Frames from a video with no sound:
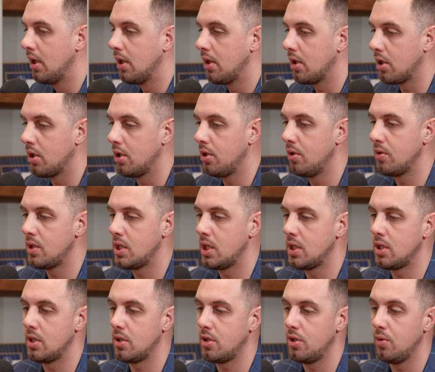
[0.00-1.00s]
the good news
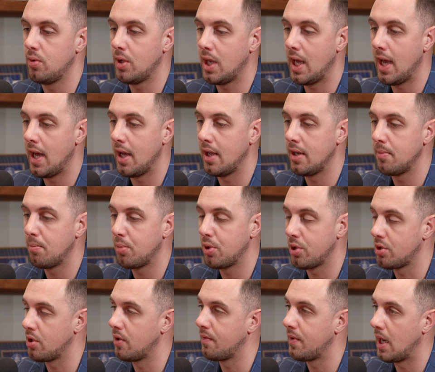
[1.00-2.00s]
is you can
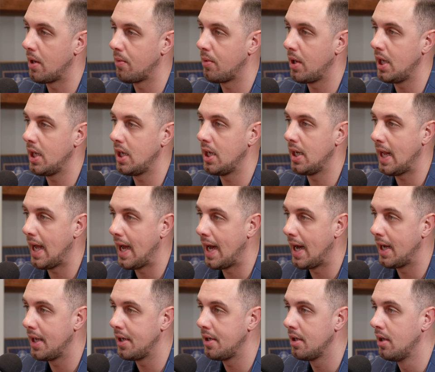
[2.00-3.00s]
preserve that rate and
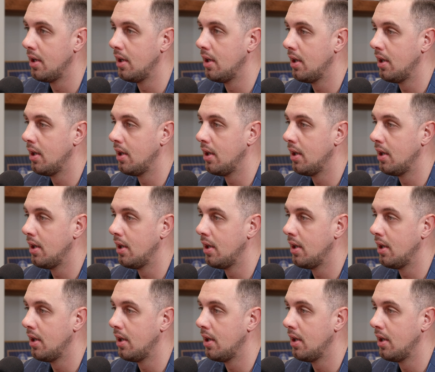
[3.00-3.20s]
add